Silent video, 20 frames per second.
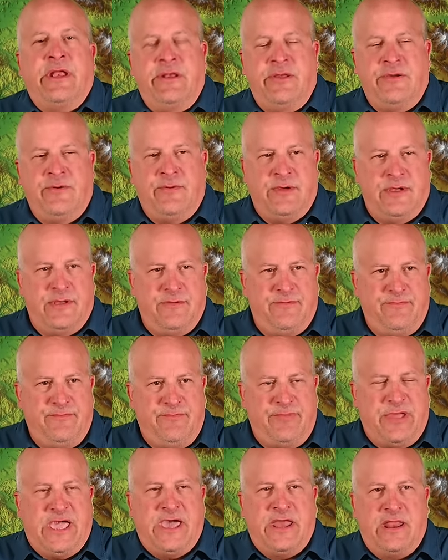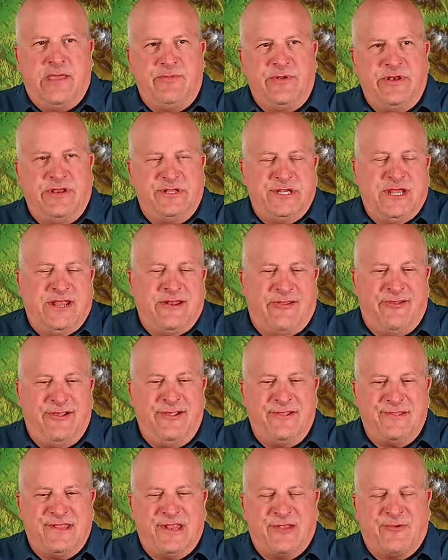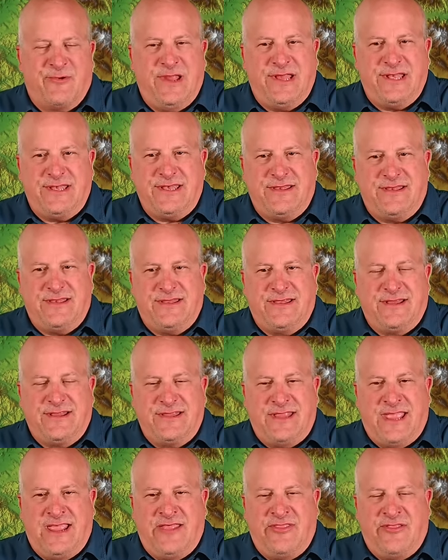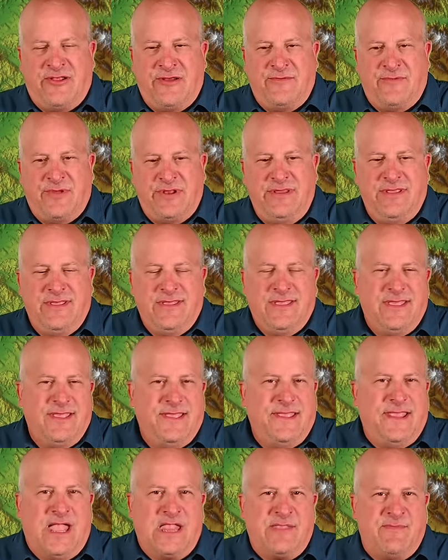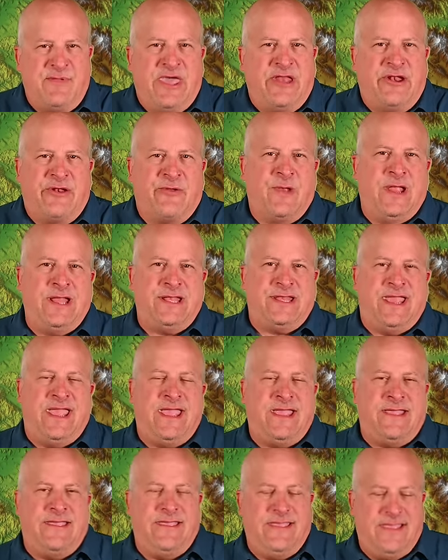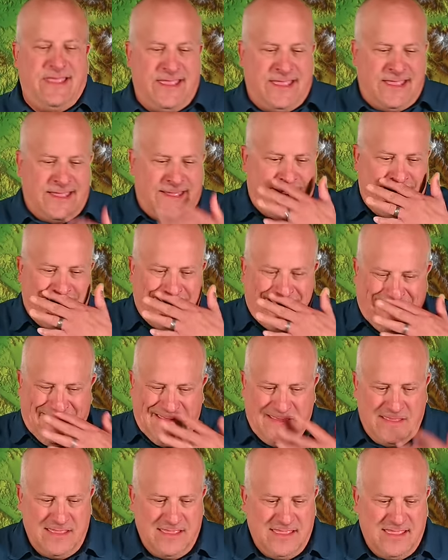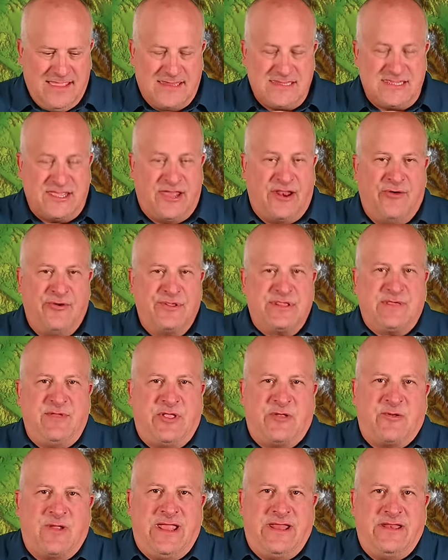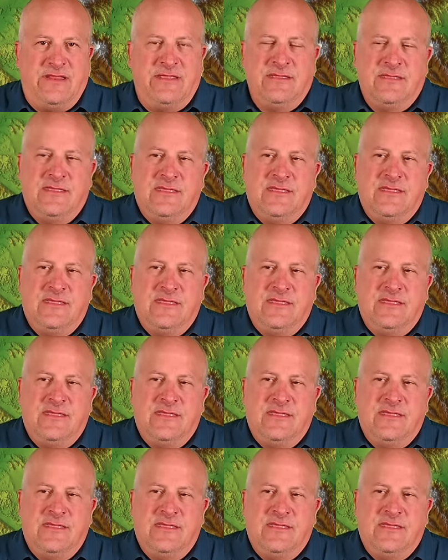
I know Pat up in the Channel Islands had a great day there, but you have to be out on the right day, and it's not always going to be great.